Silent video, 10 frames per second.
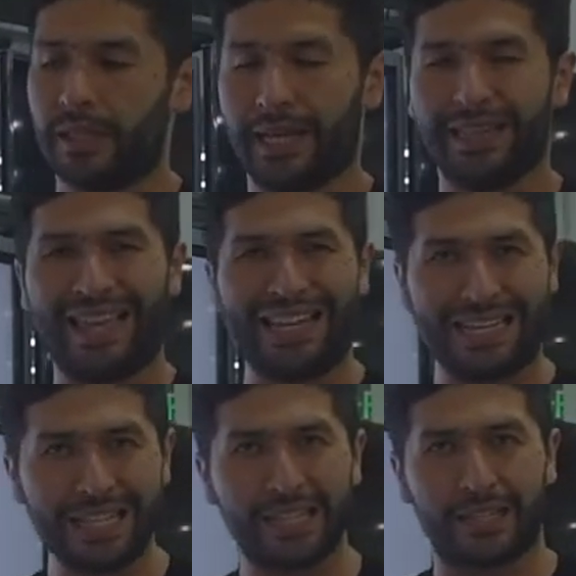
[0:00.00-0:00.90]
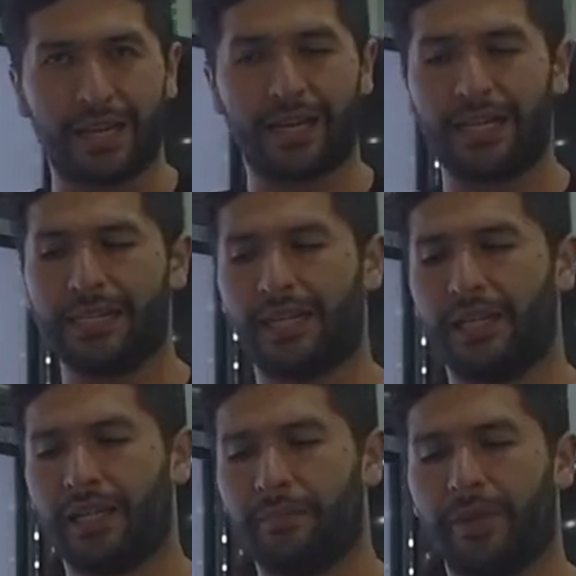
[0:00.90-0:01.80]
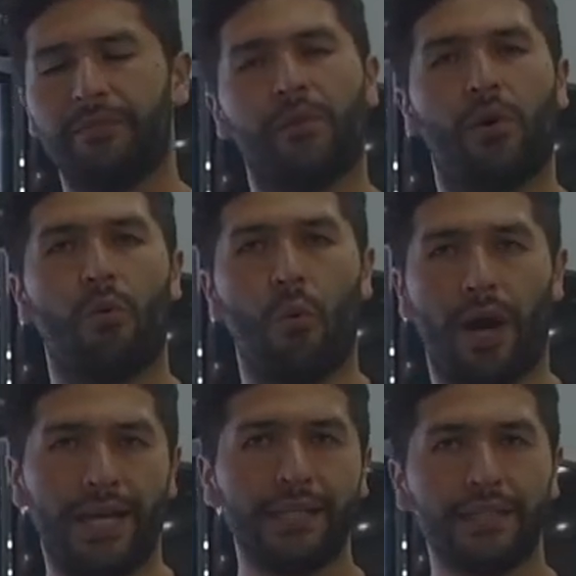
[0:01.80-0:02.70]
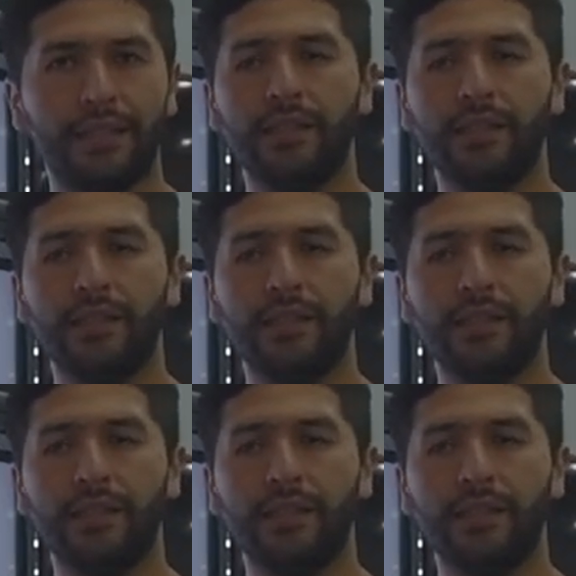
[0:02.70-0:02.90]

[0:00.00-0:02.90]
like the inside is a little bit more white.